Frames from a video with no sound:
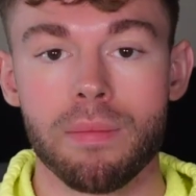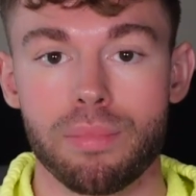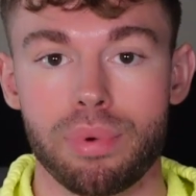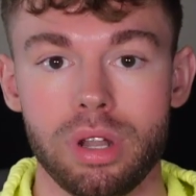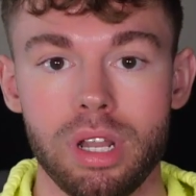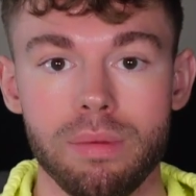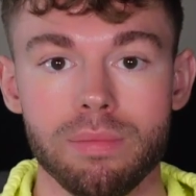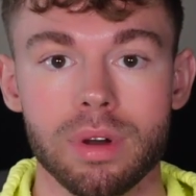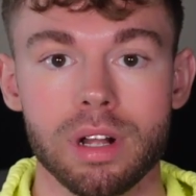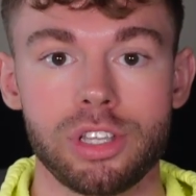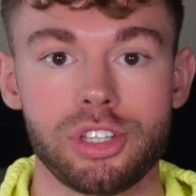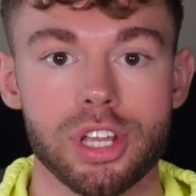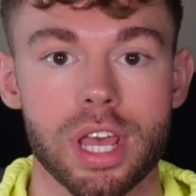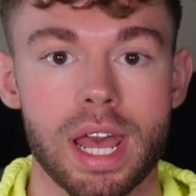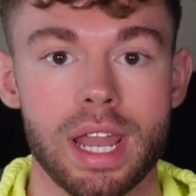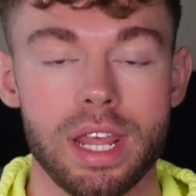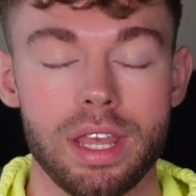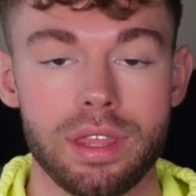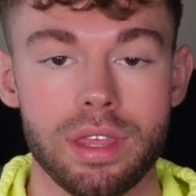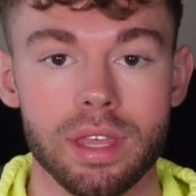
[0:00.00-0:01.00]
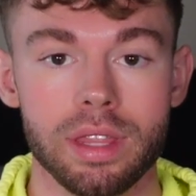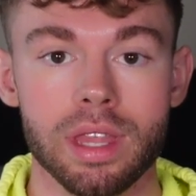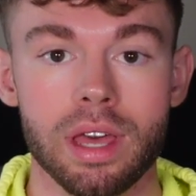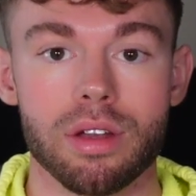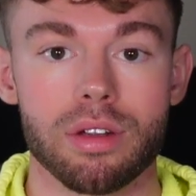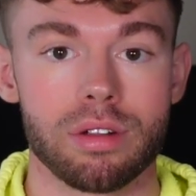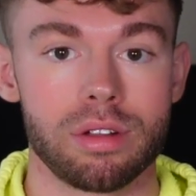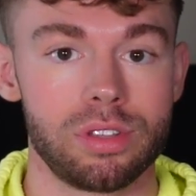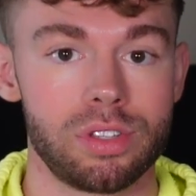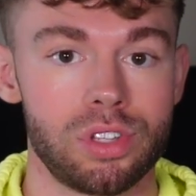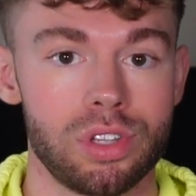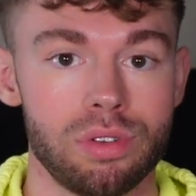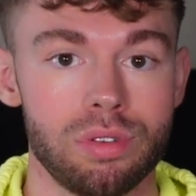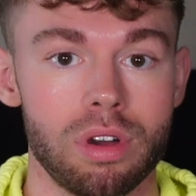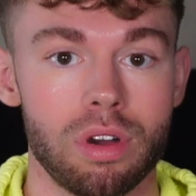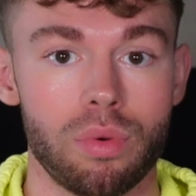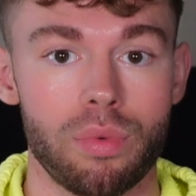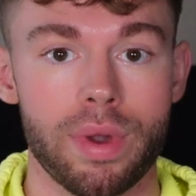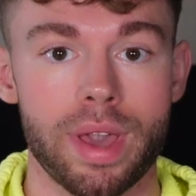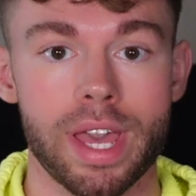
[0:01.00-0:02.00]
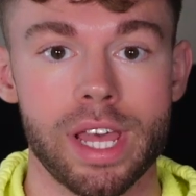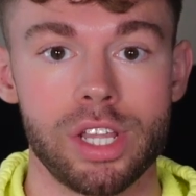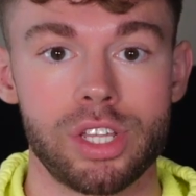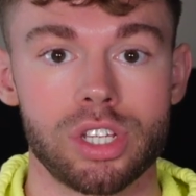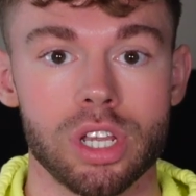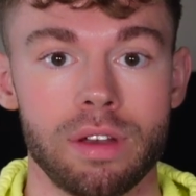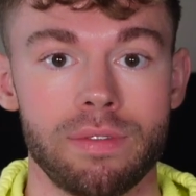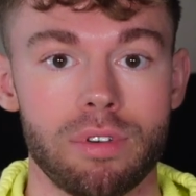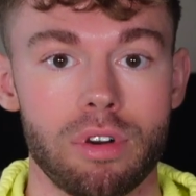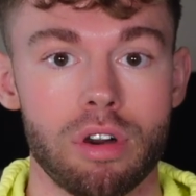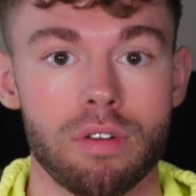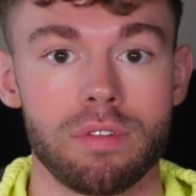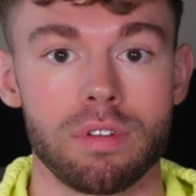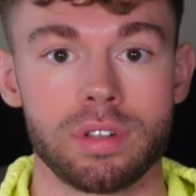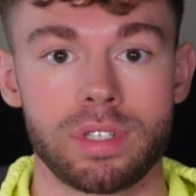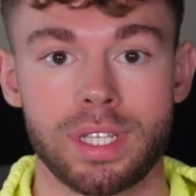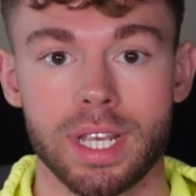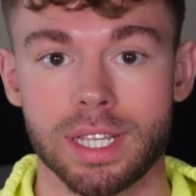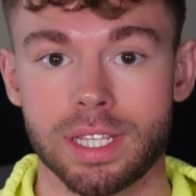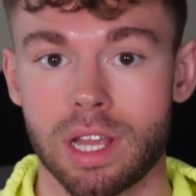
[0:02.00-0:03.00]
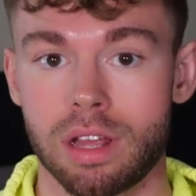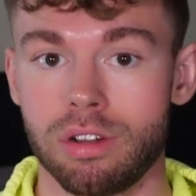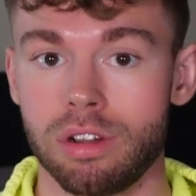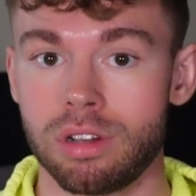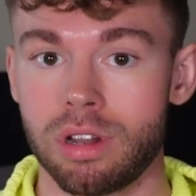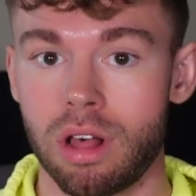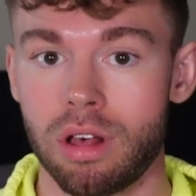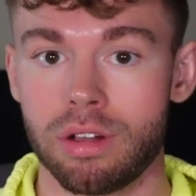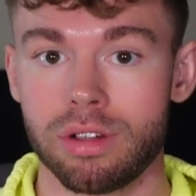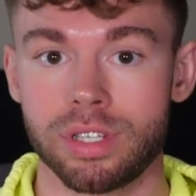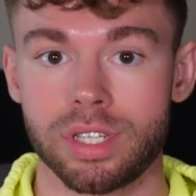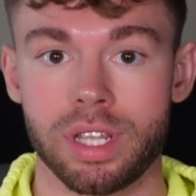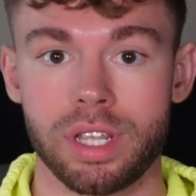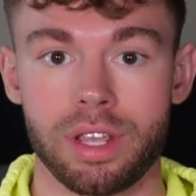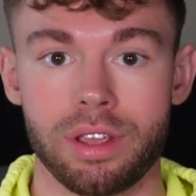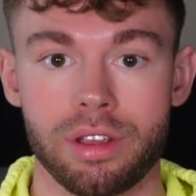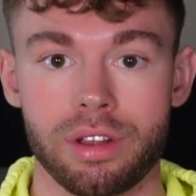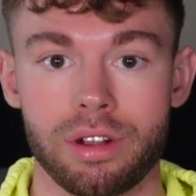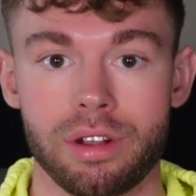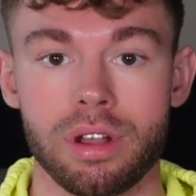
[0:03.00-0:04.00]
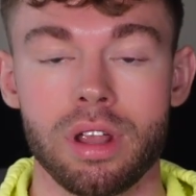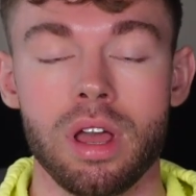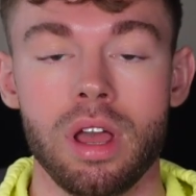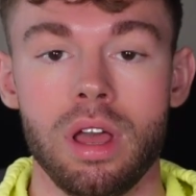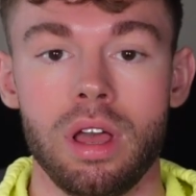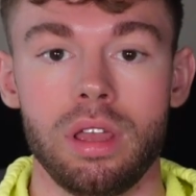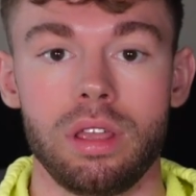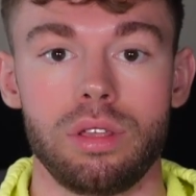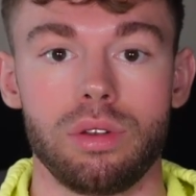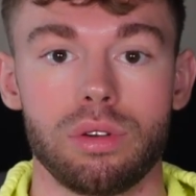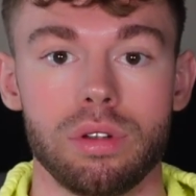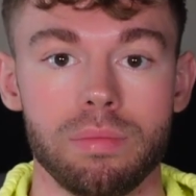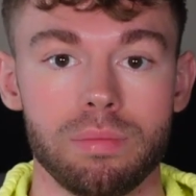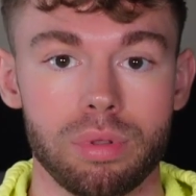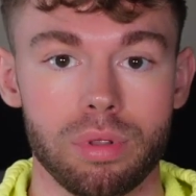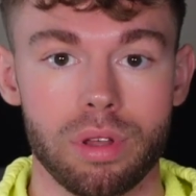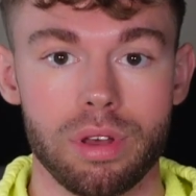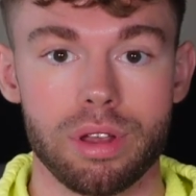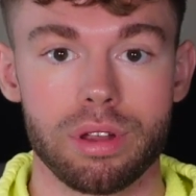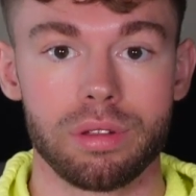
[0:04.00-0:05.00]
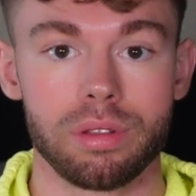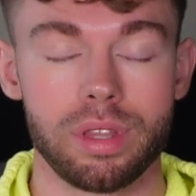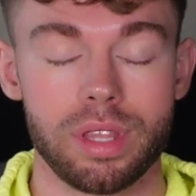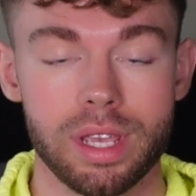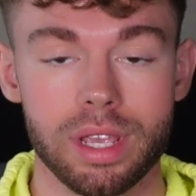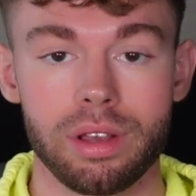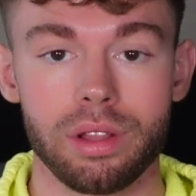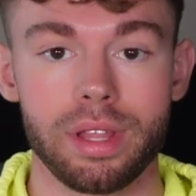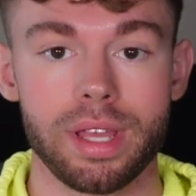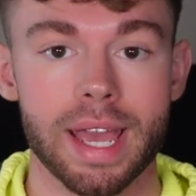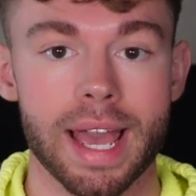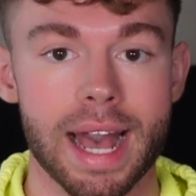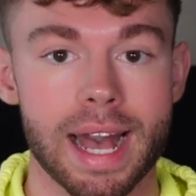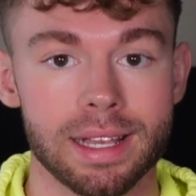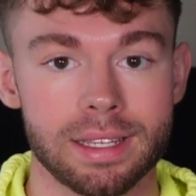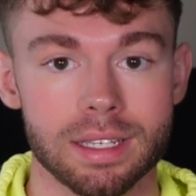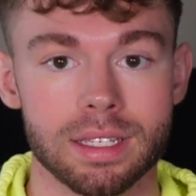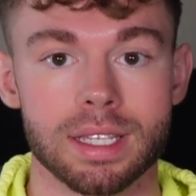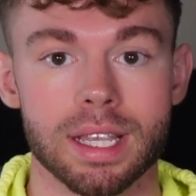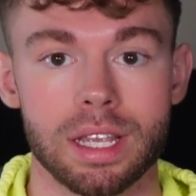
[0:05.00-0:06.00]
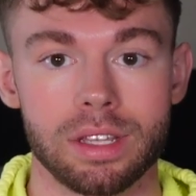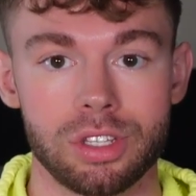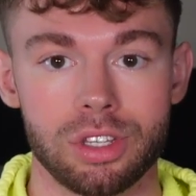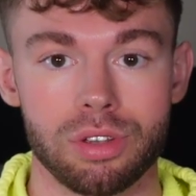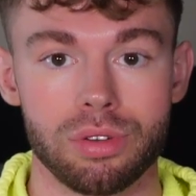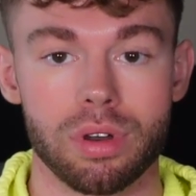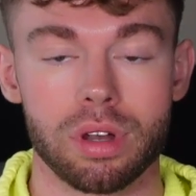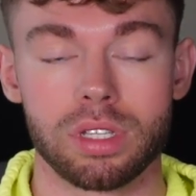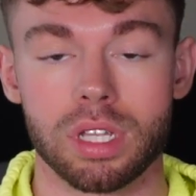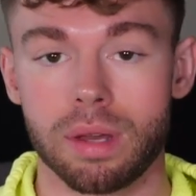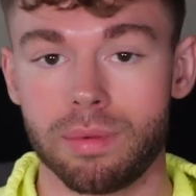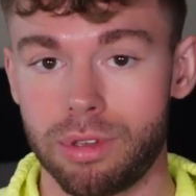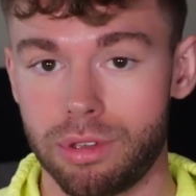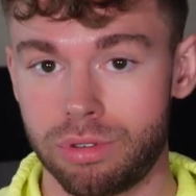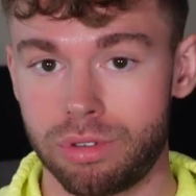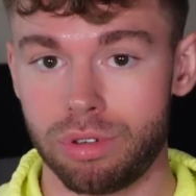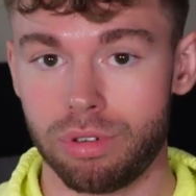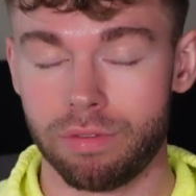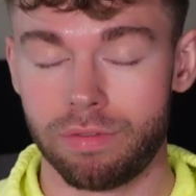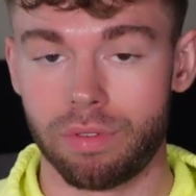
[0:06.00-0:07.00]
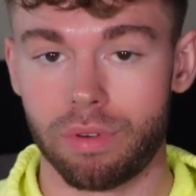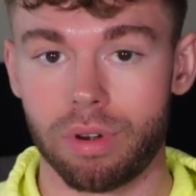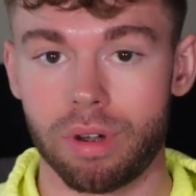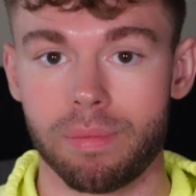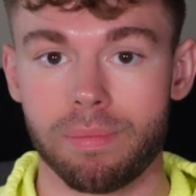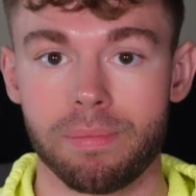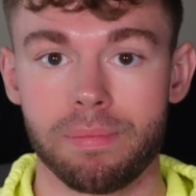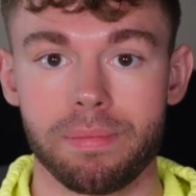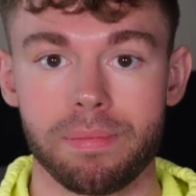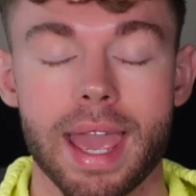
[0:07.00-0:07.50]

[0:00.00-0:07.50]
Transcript: Pretty much anything that earns you a wage of over $600 a year, your employer legally has to send you a W-2 form.